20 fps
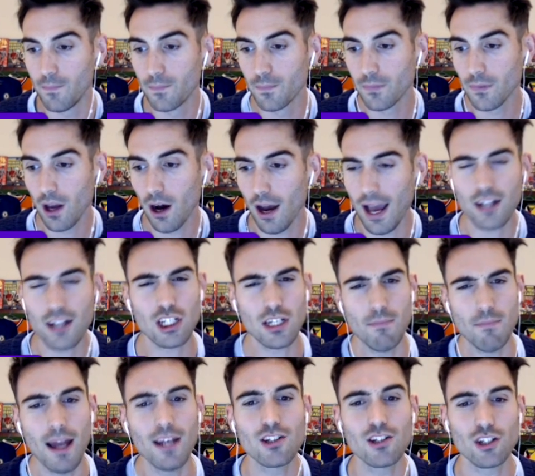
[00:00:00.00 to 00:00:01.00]
I actually
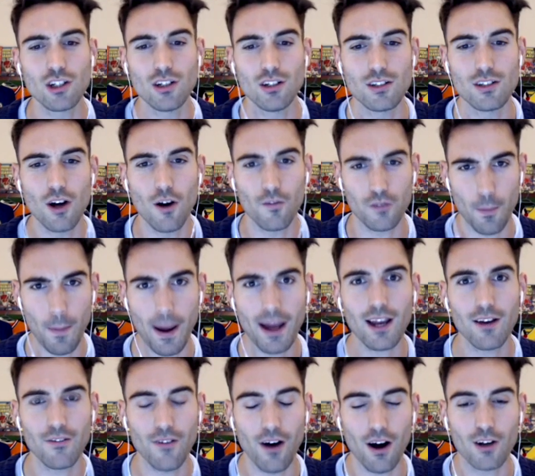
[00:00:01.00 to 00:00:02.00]
mentioned off the
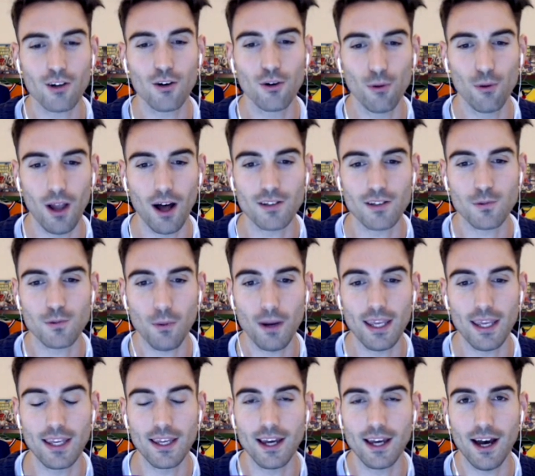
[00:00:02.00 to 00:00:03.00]
back of our call last
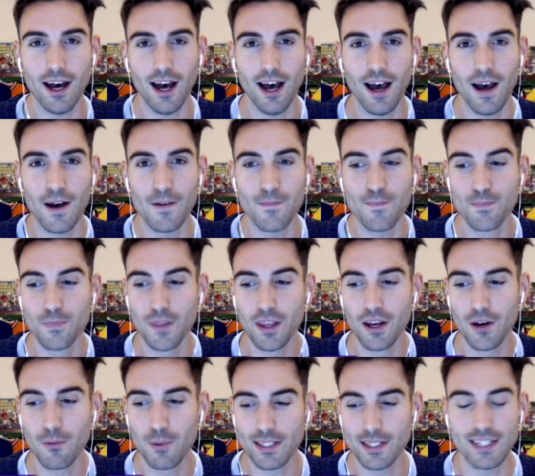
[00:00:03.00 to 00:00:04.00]
week,
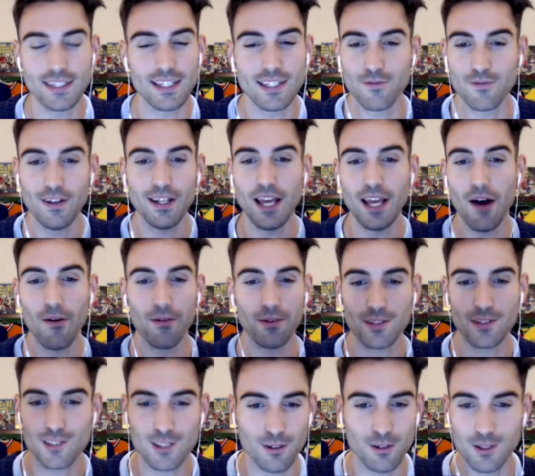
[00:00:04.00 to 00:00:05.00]
we did this video, and
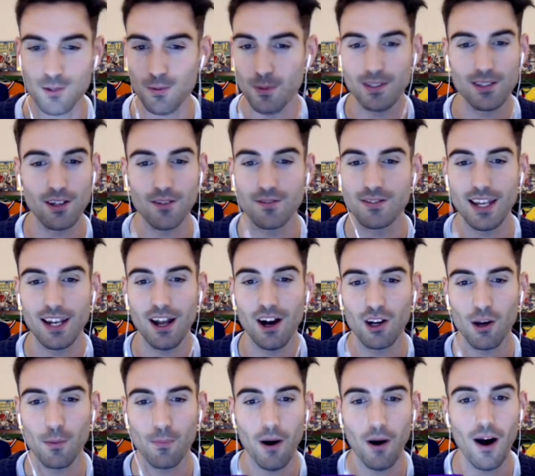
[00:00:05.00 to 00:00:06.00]
as soon as we sort of said our
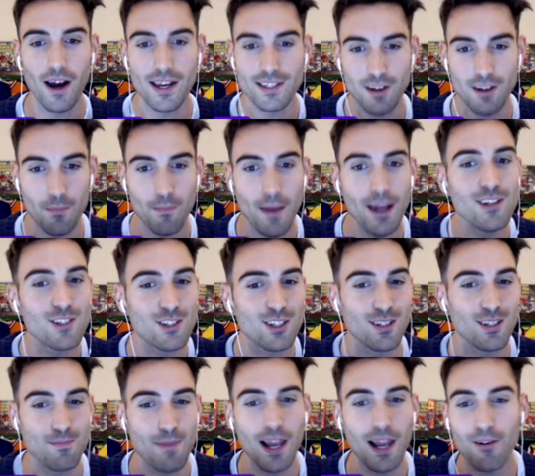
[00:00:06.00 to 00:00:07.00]
goodbyes, I
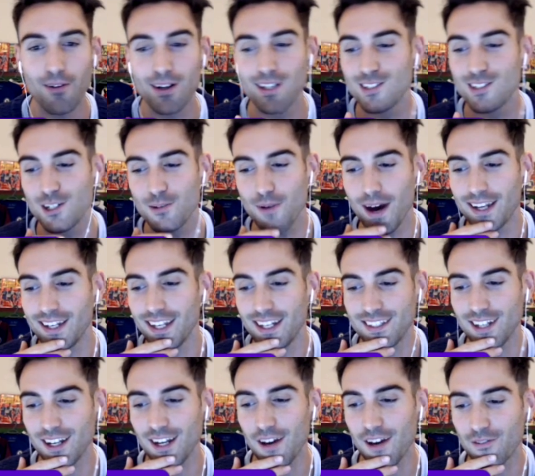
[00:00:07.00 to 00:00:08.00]
mentioned Bellerin to you, Andy. I
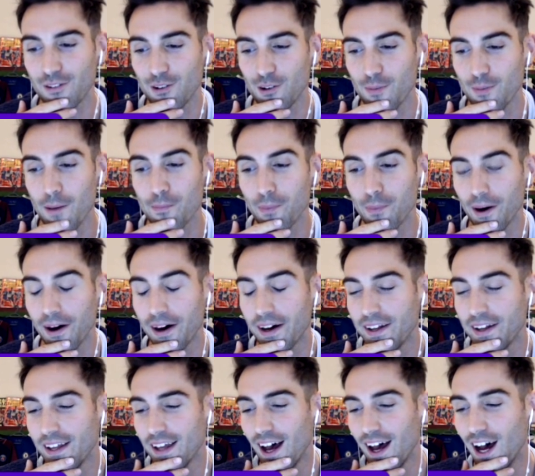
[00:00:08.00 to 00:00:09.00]
don't know if you remember,
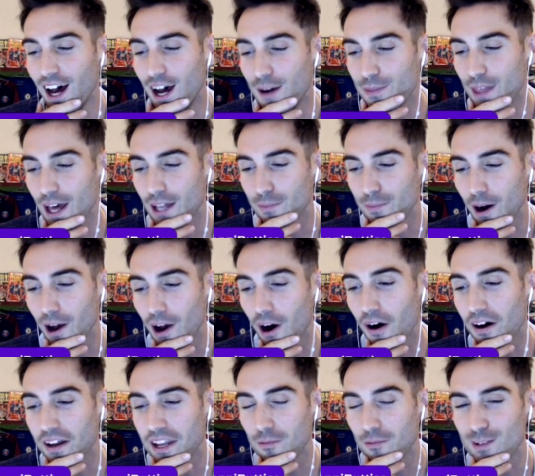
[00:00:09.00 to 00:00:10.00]
that had my
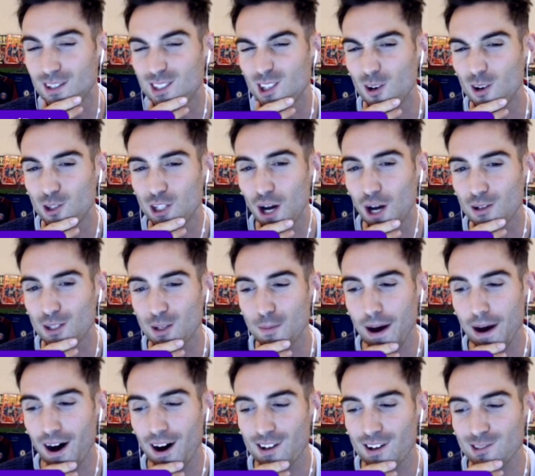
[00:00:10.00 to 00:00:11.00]
eye on him. We sort of joked
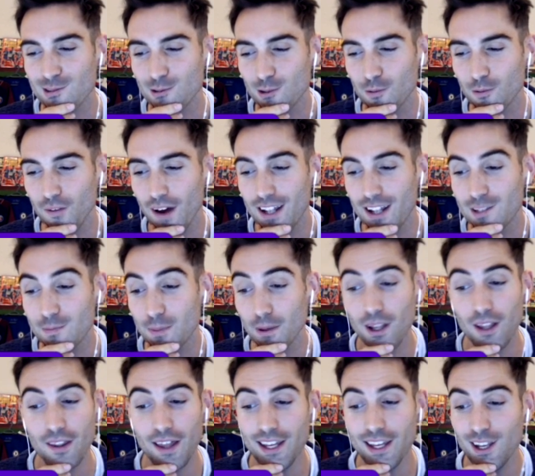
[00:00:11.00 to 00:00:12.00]
about Arsenal defence, but
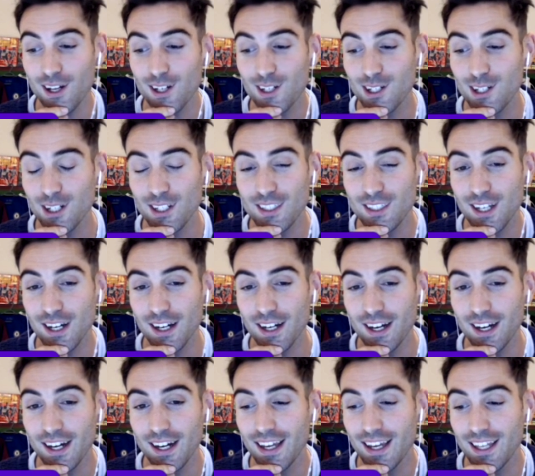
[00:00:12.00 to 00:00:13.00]
look, they look good
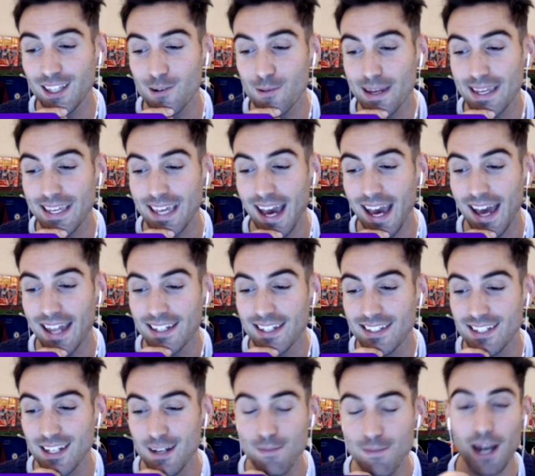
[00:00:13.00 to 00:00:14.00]
at the
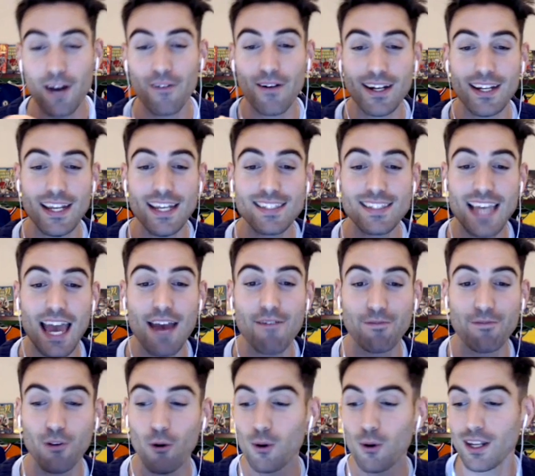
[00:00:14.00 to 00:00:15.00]
weekend. Bellerin is getting
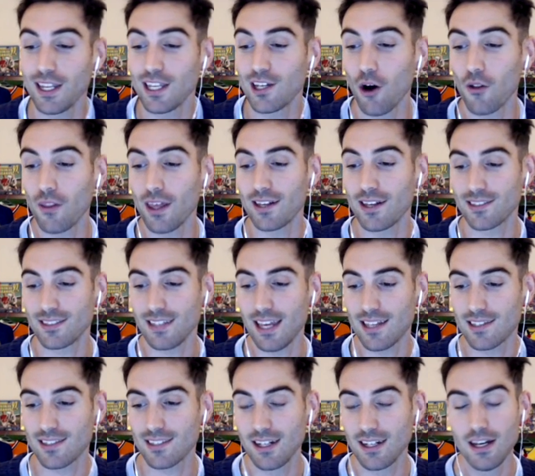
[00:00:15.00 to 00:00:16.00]
forward, and he got the
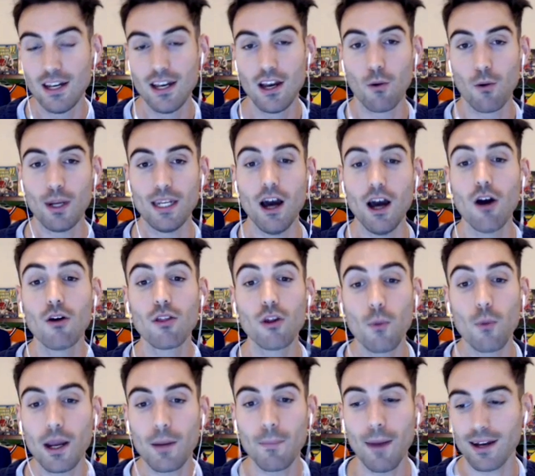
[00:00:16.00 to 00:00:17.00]
assist. We know the
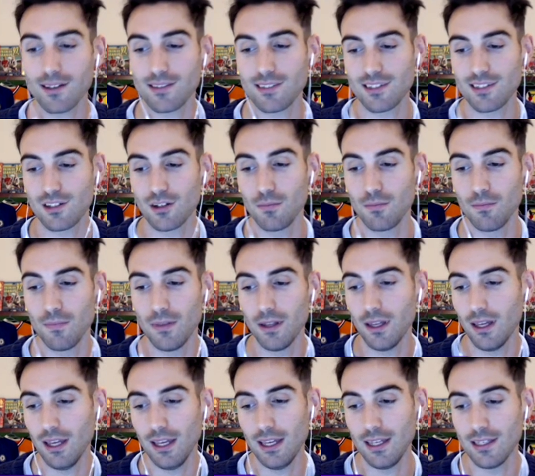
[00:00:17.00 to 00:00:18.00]
wing-back system
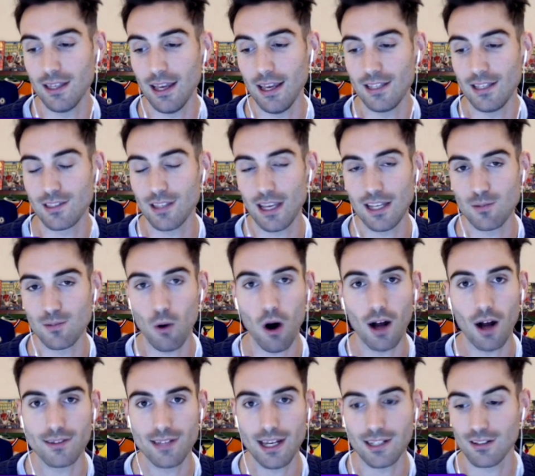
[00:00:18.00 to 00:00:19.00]
is what
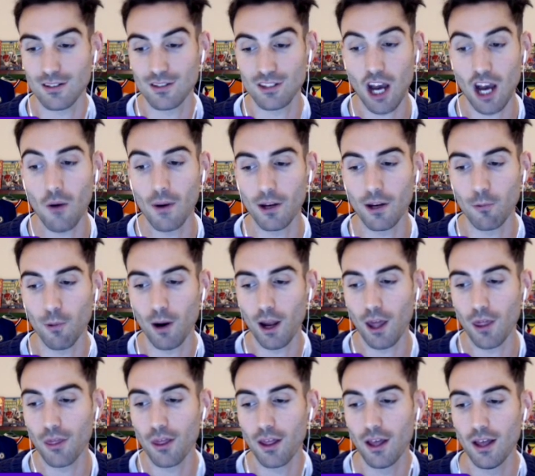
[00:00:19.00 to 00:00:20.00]
Arteta's going
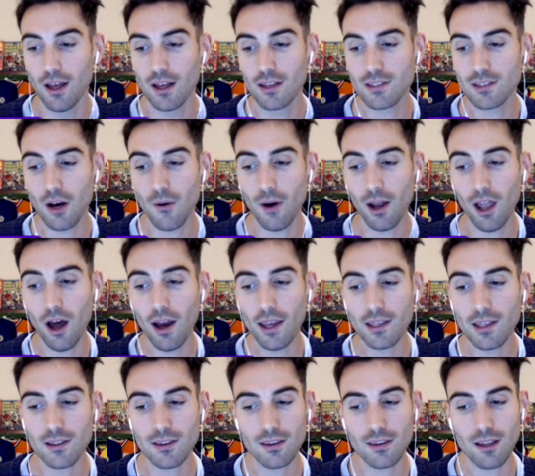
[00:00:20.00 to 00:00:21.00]
with. So
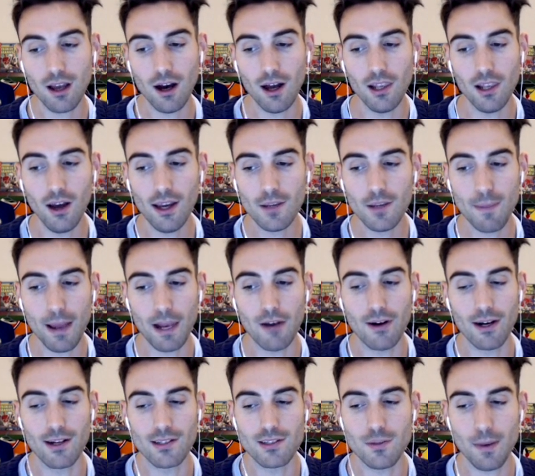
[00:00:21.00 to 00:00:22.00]
I like
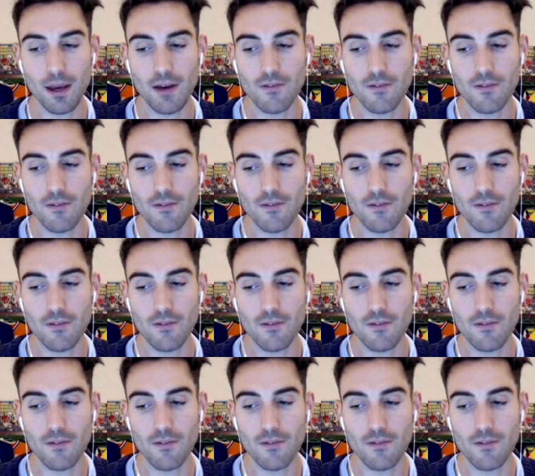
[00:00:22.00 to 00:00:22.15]
Bellerin as a bit of a